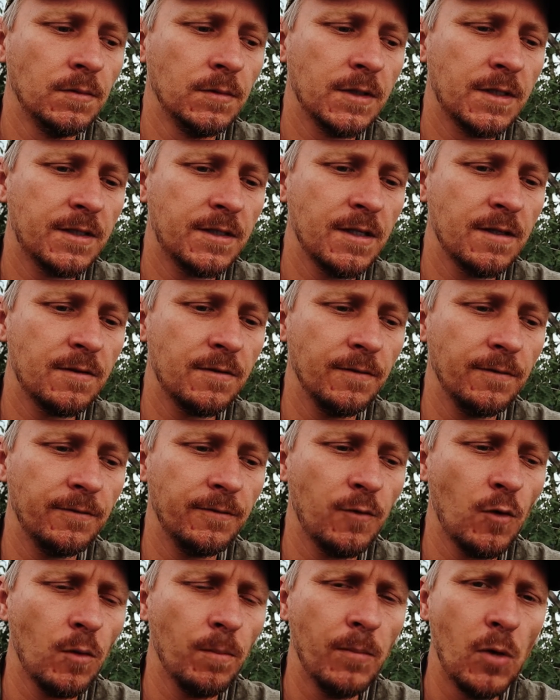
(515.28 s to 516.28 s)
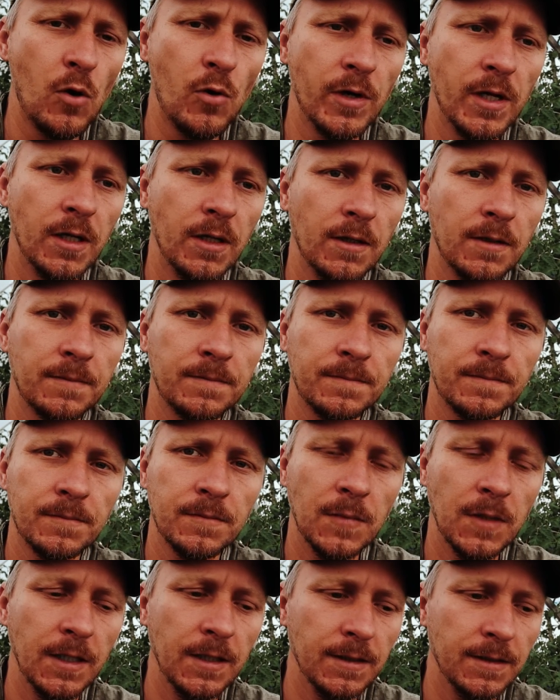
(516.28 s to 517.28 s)
a sense of foreboding,
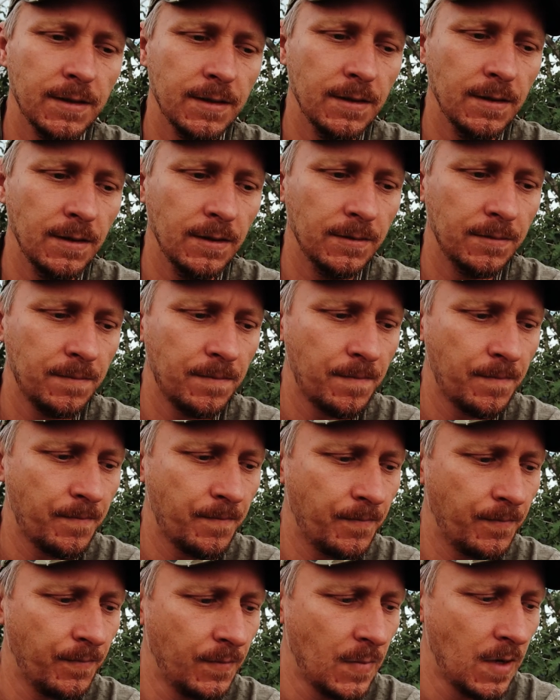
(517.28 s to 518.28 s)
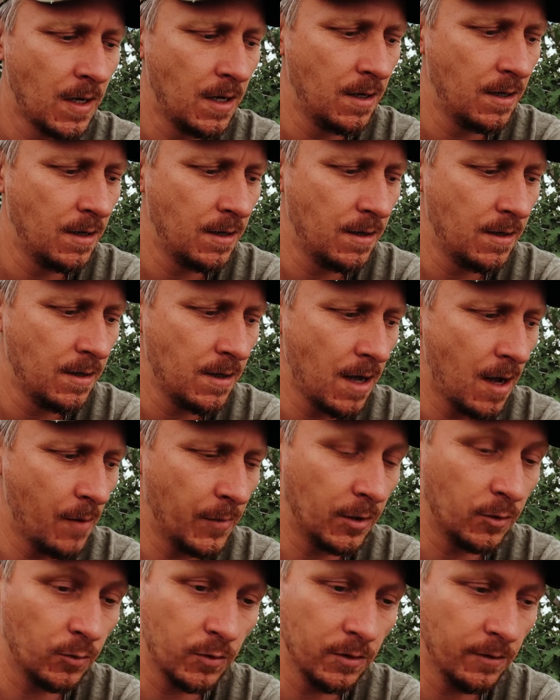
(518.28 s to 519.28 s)
like, a
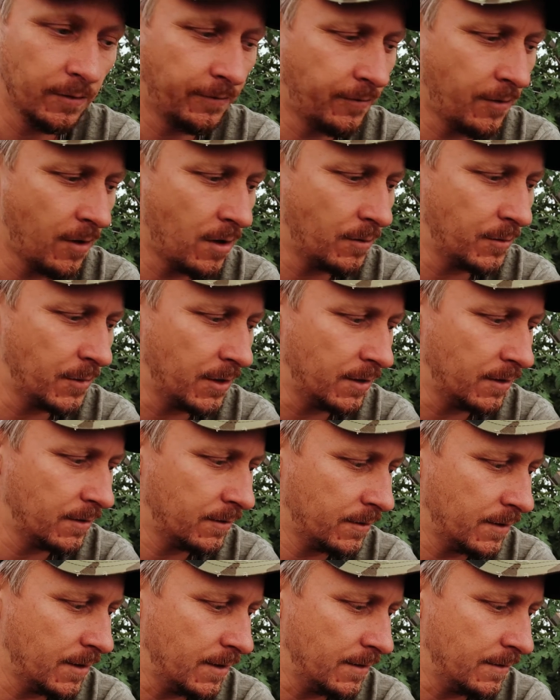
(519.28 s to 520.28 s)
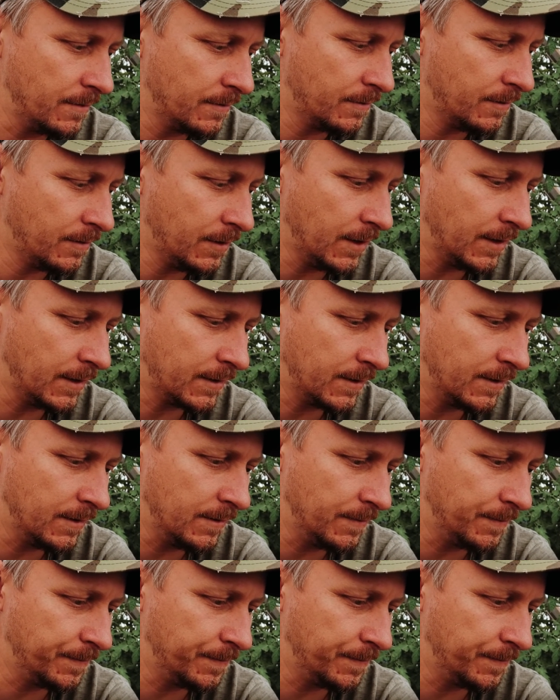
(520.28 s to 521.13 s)
real farmer, right? Like,